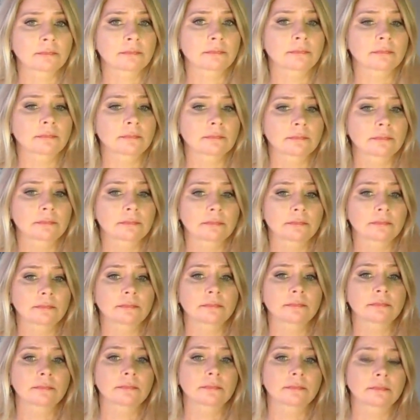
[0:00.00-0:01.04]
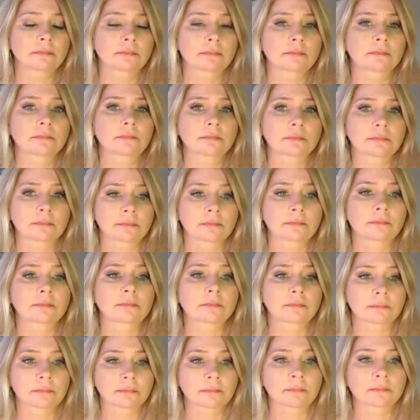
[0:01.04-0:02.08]

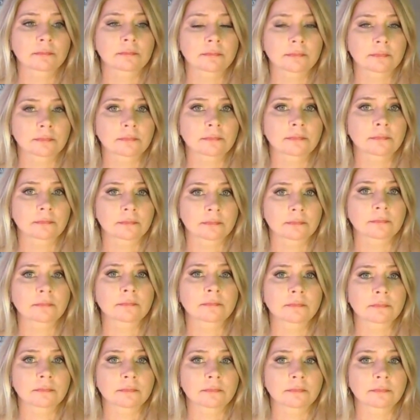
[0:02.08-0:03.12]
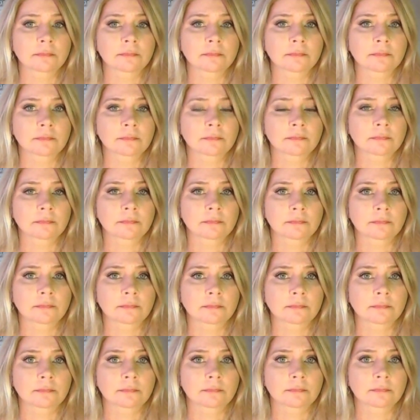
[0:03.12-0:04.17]

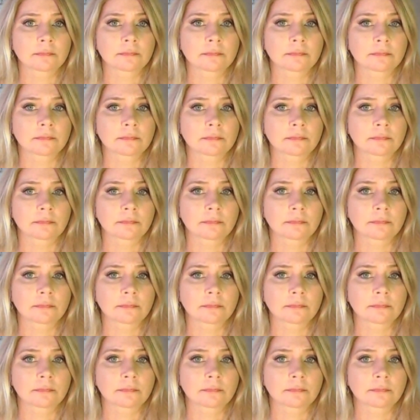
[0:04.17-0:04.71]
The person shown says nothing.